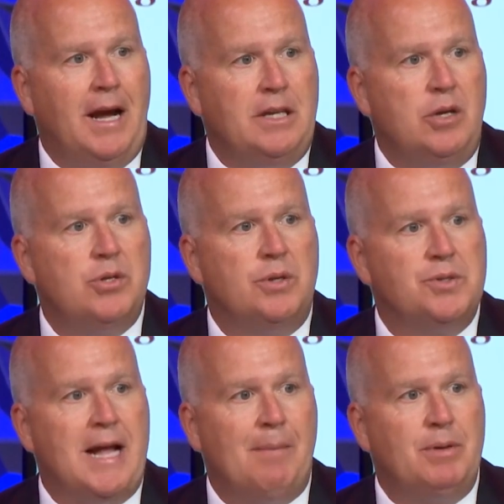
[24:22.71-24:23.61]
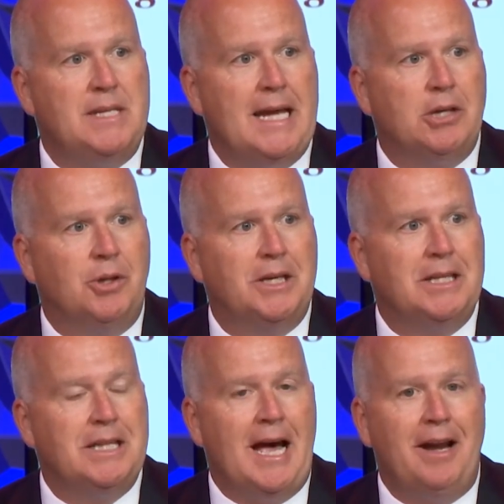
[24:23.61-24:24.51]
And you should stop and take a look
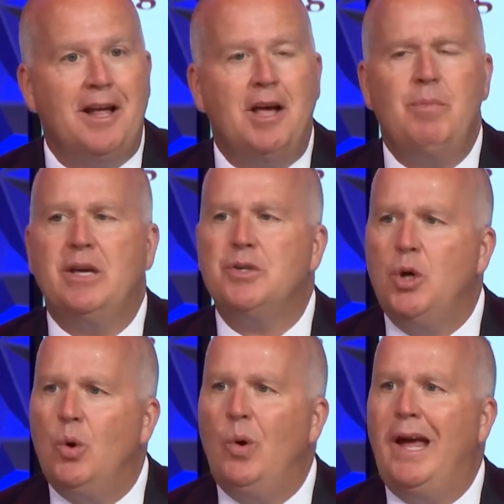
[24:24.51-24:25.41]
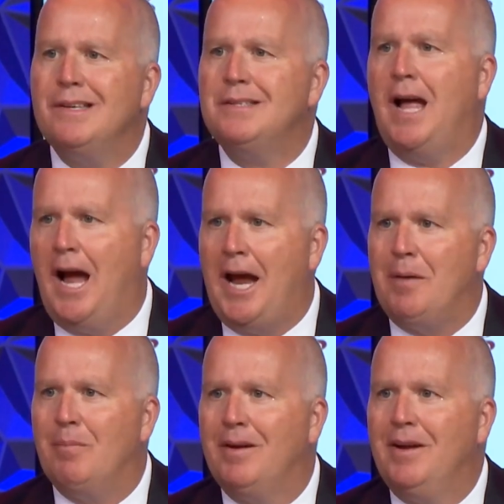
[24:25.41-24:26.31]
at that. Because who has time